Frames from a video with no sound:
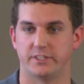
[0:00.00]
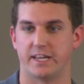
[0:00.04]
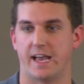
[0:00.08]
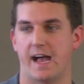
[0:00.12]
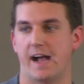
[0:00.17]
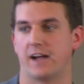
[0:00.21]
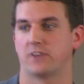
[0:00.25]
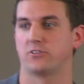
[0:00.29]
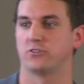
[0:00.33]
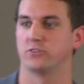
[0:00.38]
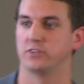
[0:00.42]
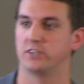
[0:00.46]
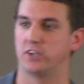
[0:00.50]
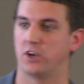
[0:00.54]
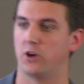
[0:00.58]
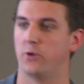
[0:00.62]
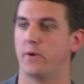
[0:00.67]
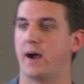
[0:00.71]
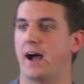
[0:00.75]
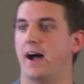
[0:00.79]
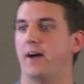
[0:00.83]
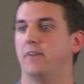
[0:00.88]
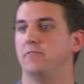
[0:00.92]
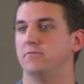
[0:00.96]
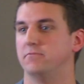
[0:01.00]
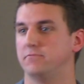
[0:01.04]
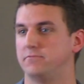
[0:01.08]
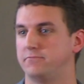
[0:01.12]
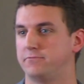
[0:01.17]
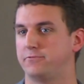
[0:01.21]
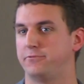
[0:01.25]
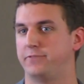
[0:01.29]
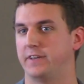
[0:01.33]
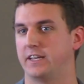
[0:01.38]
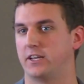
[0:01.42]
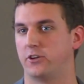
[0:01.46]
to actually go out and
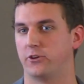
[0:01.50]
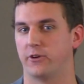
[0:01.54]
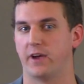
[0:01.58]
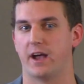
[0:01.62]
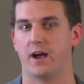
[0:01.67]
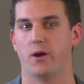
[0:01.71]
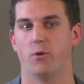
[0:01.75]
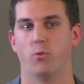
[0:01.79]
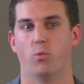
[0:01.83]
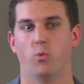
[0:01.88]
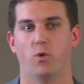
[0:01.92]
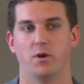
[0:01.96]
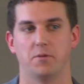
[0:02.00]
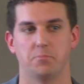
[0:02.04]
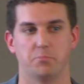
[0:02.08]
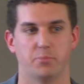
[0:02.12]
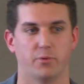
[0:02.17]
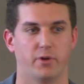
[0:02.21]
figure out what